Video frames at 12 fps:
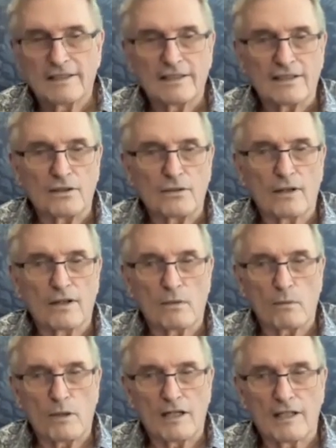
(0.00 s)
You are the
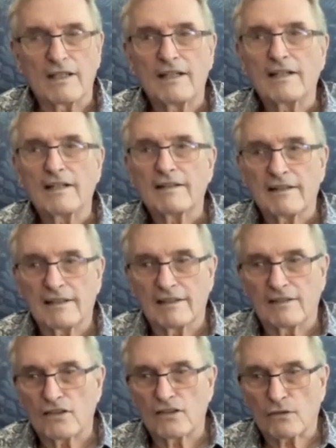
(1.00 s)
one
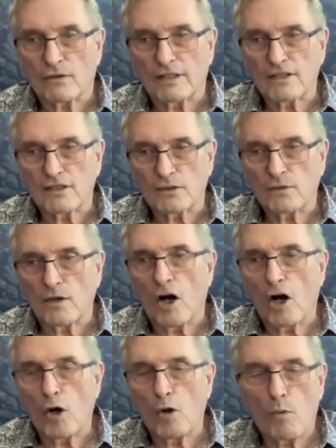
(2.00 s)
that destroys you
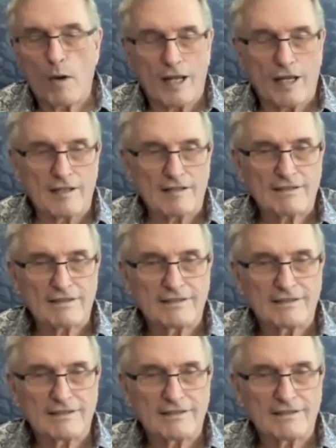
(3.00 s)
always.